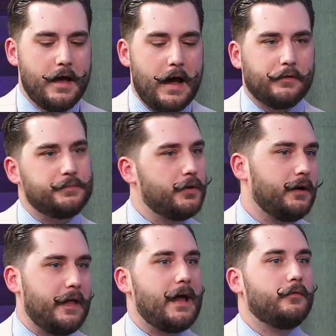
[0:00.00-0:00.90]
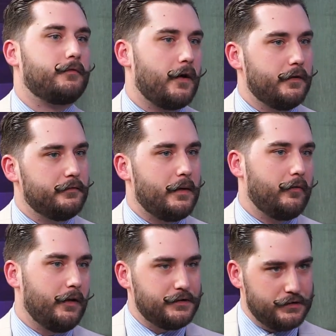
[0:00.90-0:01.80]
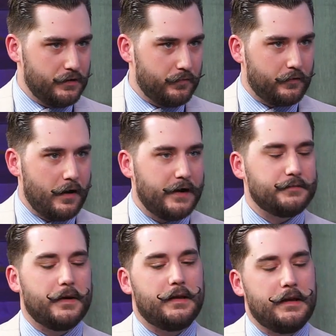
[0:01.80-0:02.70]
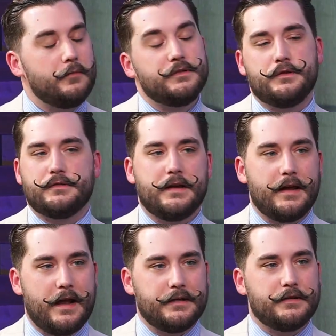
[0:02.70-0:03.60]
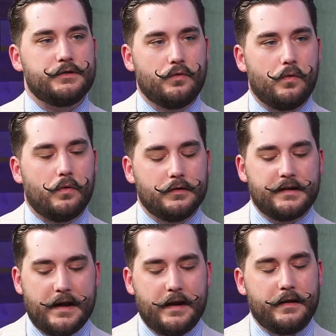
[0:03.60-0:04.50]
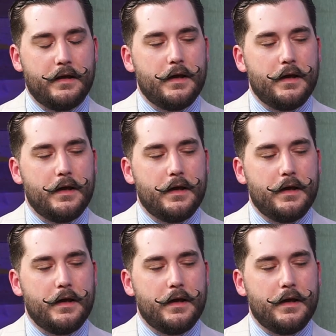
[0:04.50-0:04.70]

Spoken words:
I was putting that in front of my relationship with Christ, but he was using it as a tool to kind of